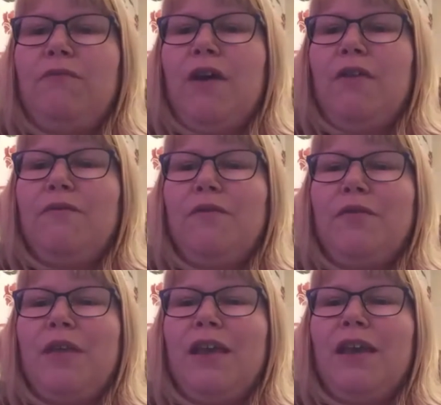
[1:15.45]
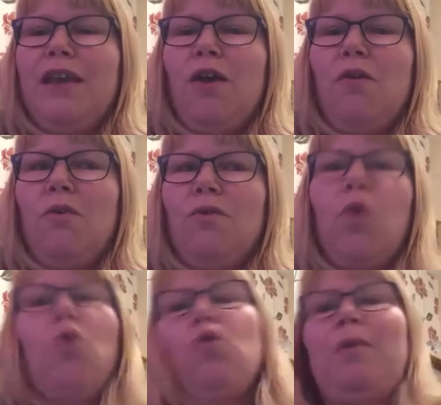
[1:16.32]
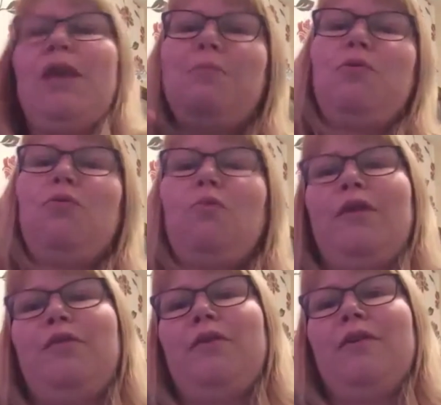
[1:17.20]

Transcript: of thinking, oh, well, all people with